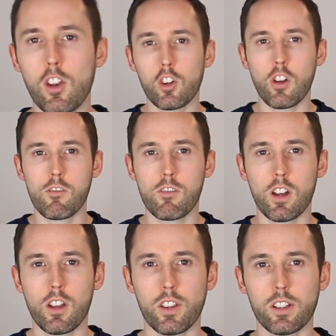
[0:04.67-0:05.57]
Then look no
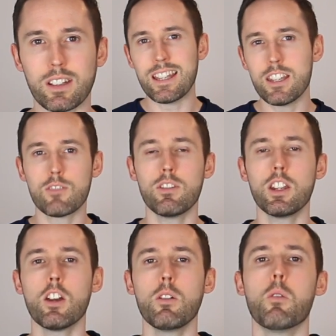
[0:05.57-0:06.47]
further. In this
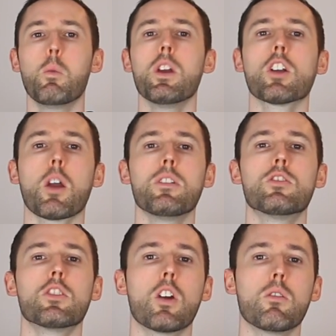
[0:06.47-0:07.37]
video, we are going
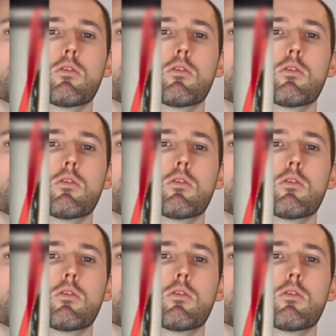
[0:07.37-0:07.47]
to go